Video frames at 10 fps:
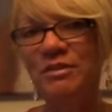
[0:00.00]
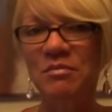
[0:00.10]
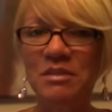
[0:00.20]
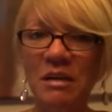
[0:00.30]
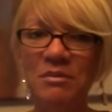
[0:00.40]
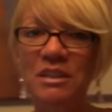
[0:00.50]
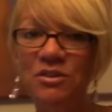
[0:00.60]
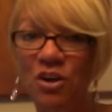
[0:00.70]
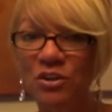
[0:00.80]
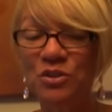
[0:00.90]
sometimes they
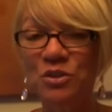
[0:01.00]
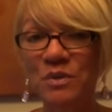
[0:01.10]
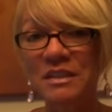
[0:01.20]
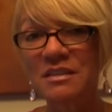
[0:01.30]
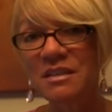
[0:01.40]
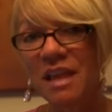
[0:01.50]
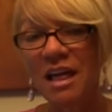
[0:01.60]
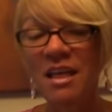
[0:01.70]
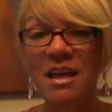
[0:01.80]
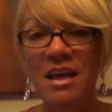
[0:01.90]
talk to you and this and
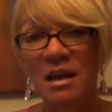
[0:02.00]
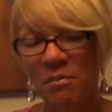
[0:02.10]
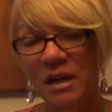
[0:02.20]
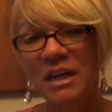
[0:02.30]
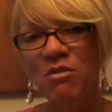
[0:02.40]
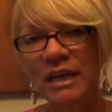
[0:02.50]
that. But you